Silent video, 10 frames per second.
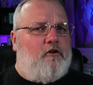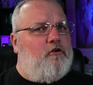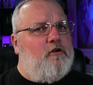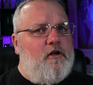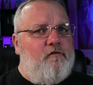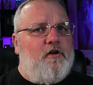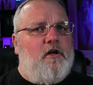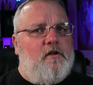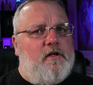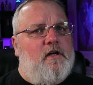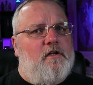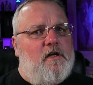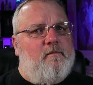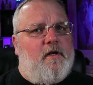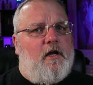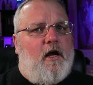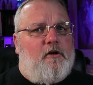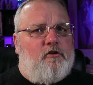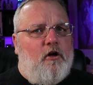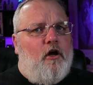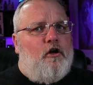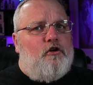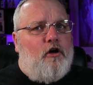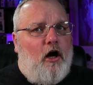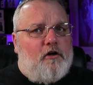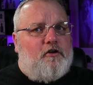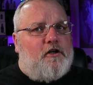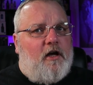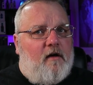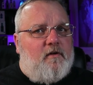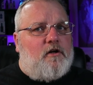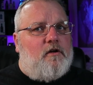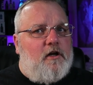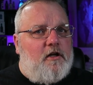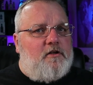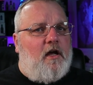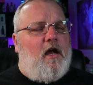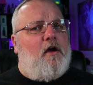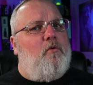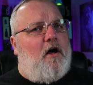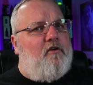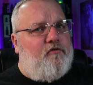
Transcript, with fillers: significantly eliminates toxic chemical intake while